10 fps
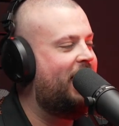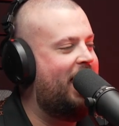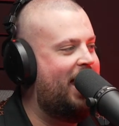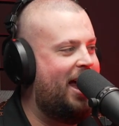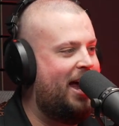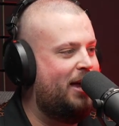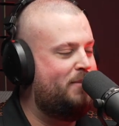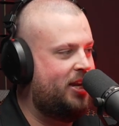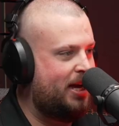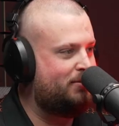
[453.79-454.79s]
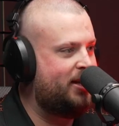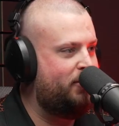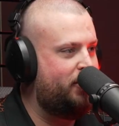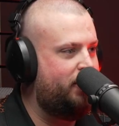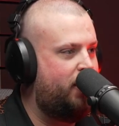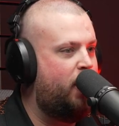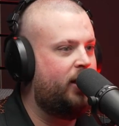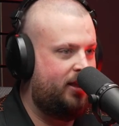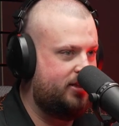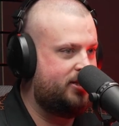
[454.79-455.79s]
You made your cup debut
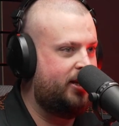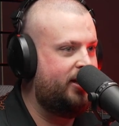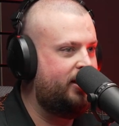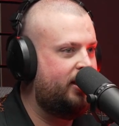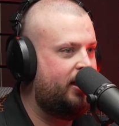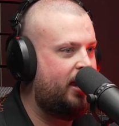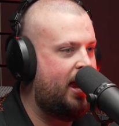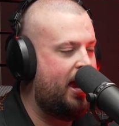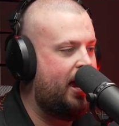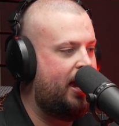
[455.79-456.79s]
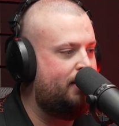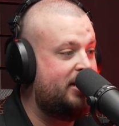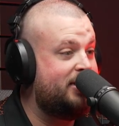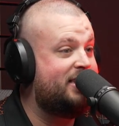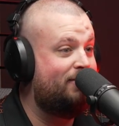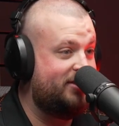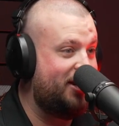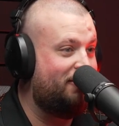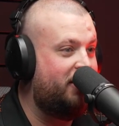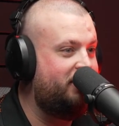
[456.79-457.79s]
earlier this year as a
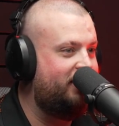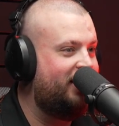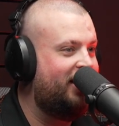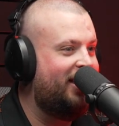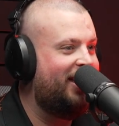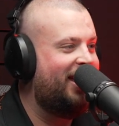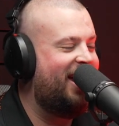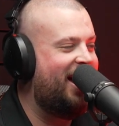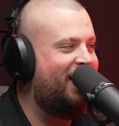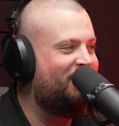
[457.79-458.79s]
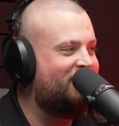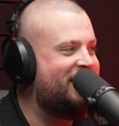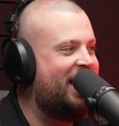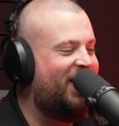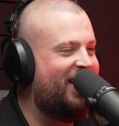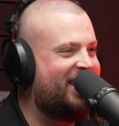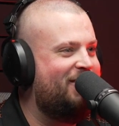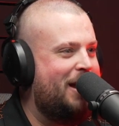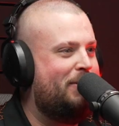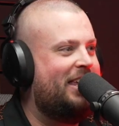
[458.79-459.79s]
17-year-old. What was that like
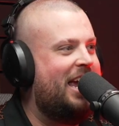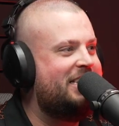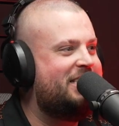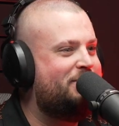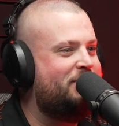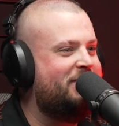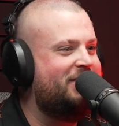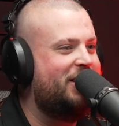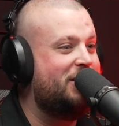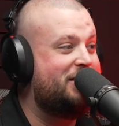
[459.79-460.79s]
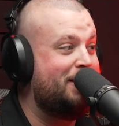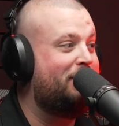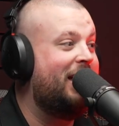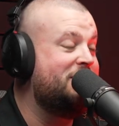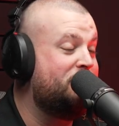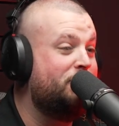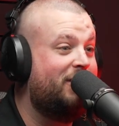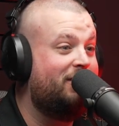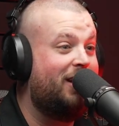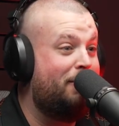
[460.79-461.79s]
coming up against, you know, some players
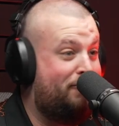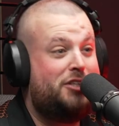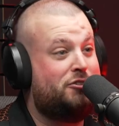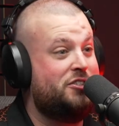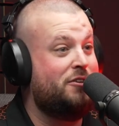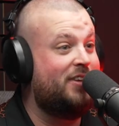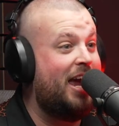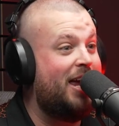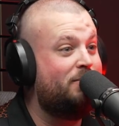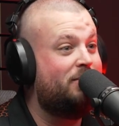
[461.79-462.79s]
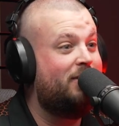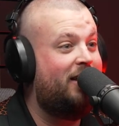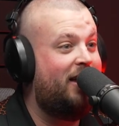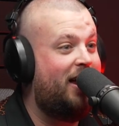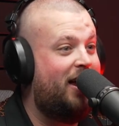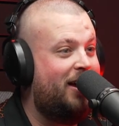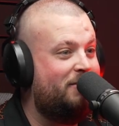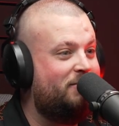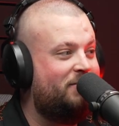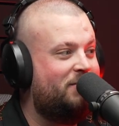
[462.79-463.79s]
who are veterans of the game?
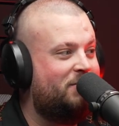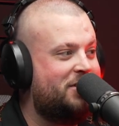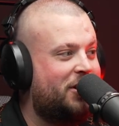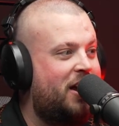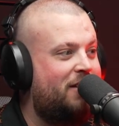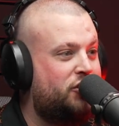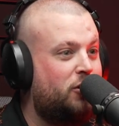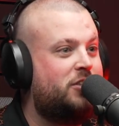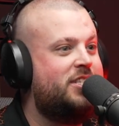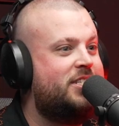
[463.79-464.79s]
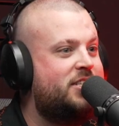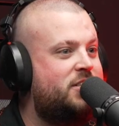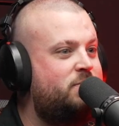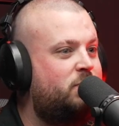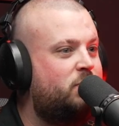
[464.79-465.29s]
Was it kind of a shock to the system?